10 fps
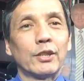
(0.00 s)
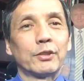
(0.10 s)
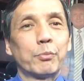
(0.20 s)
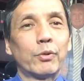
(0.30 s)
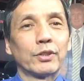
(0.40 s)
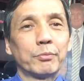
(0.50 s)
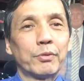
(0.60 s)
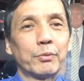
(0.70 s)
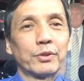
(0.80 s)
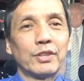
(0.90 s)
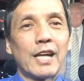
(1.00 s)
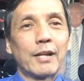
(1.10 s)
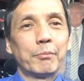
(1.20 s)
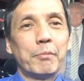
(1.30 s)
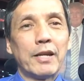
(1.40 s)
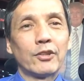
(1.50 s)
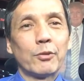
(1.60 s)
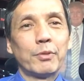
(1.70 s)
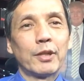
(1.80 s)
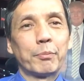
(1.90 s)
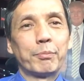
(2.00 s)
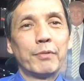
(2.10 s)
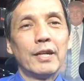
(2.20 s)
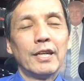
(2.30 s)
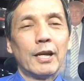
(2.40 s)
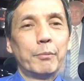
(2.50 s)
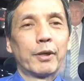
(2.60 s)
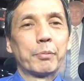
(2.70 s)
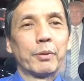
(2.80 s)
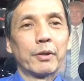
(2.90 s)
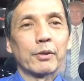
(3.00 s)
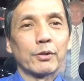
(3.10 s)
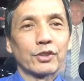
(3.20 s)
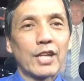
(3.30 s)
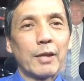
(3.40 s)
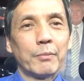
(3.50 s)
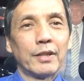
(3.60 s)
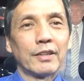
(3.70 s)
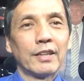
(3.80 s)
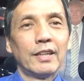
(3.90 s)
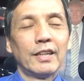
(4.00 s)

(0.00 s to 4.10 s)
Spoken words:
It was not meant to be a big political statement.